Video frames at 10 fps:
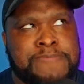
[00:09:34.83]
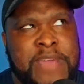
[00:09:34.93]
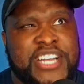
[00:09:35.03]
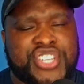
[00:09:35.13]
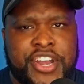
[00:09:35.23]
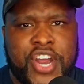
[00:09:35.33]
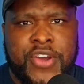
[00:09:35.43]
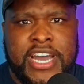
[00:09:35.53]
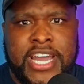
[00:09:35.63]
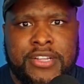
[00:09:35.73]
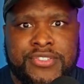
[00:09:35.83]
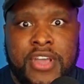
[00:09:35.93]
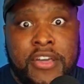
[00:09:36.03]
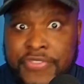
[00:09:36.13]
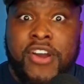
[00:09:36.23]
Spanish Canary Islands,
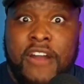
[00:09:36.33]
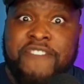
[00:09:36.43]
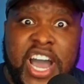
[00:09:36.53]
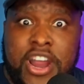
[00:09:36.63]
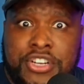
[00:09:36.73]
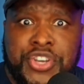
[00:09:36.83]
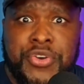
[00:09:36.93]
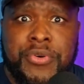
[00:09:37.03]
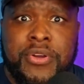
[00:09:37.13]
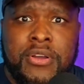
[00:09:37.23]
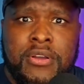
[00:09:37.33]
they're on fire too.